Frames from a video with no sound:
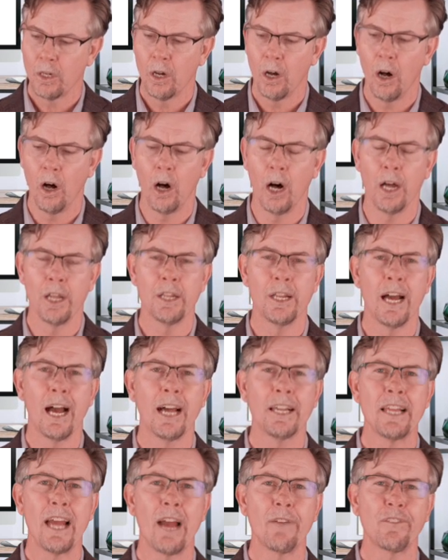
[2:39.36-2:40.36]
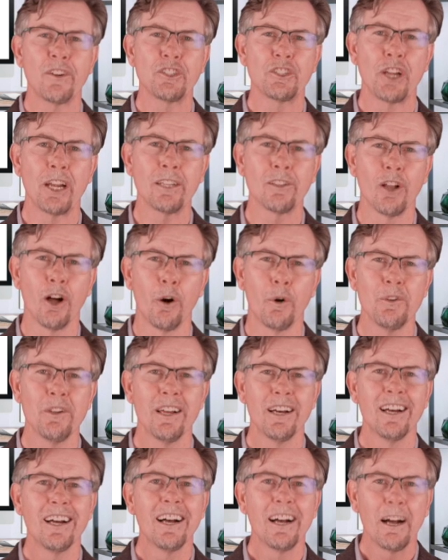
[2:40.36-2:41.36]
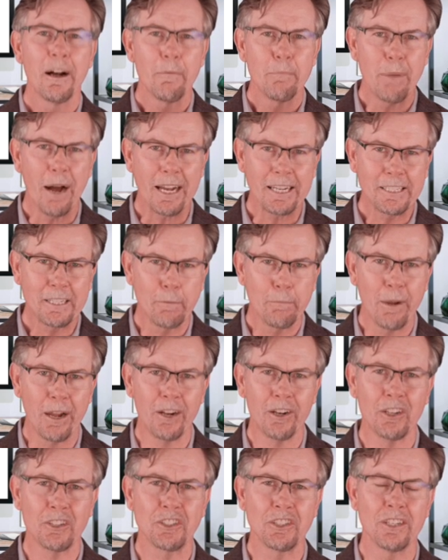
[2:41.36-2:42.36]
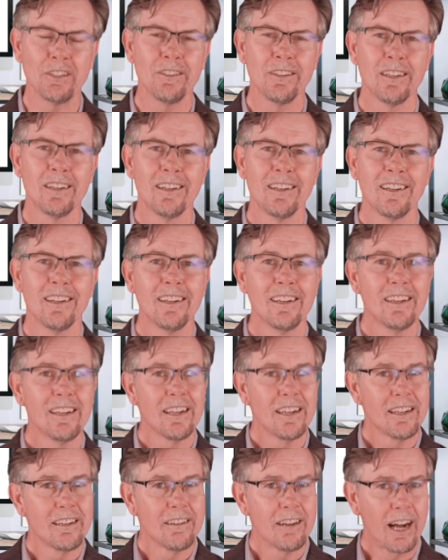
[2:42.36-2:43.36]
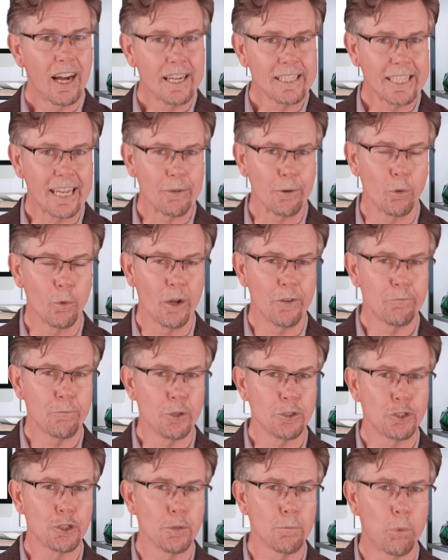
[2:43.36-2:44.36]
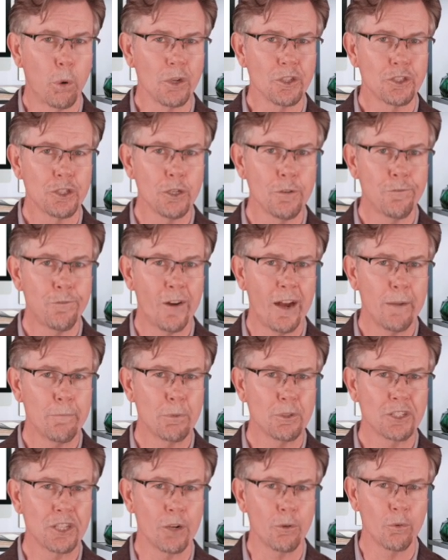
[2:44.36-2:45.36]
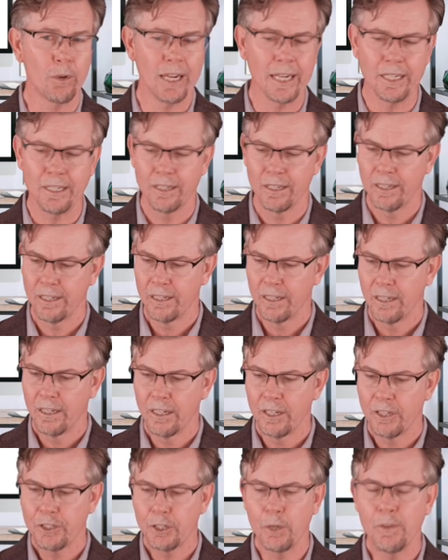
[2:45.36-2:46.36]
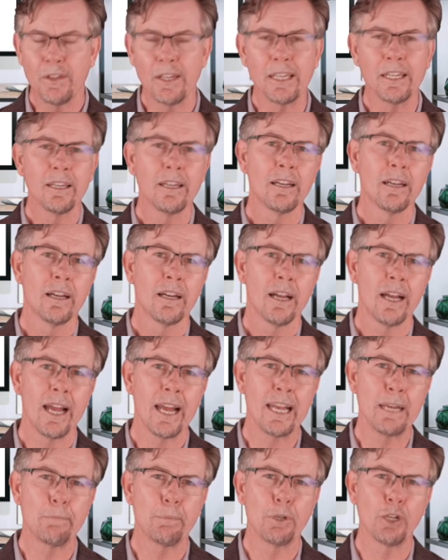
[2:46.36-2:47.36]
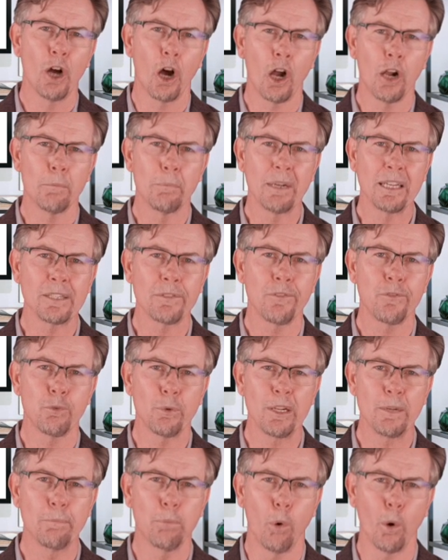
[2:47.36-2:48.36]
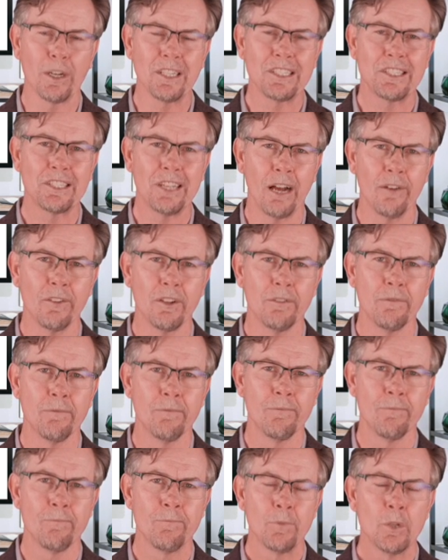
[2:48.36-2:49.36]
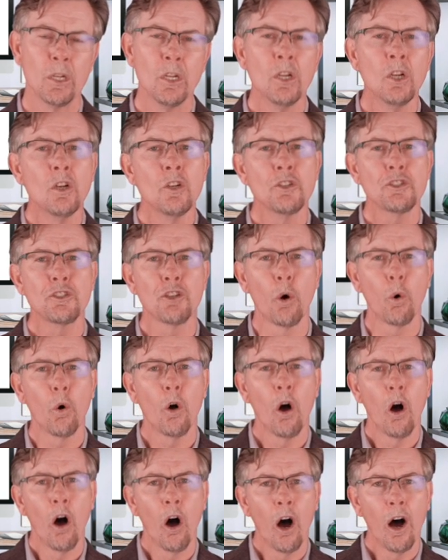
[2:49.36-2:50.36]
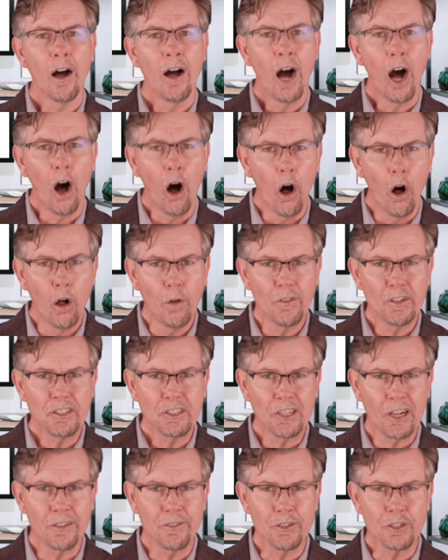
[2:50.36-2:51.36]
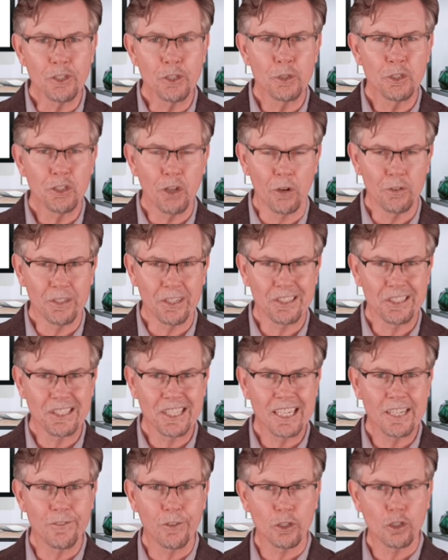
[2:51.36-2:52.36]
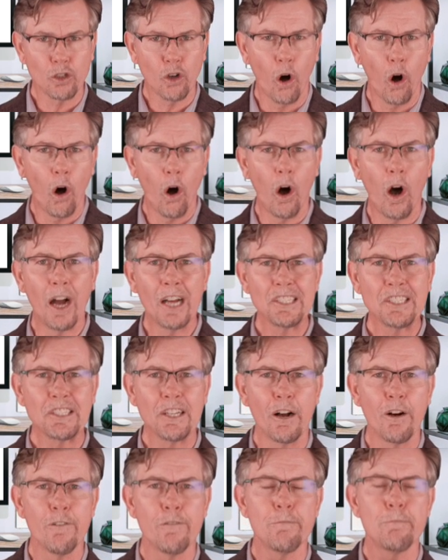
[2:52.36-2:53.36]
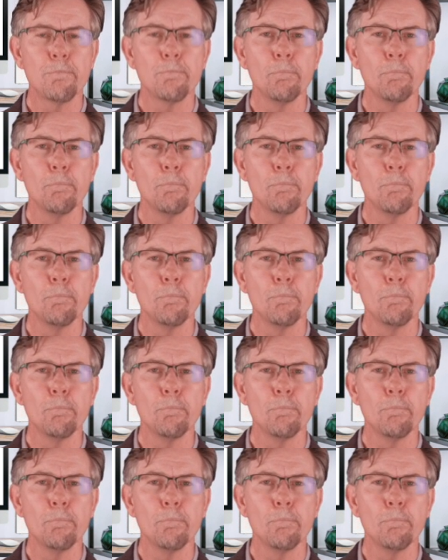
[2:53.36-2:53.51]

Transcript: On an FHA loan, by comparison, again, we went from a 2.25% rate to the APR being 3.7. So all of a sudden, you start to see the cost of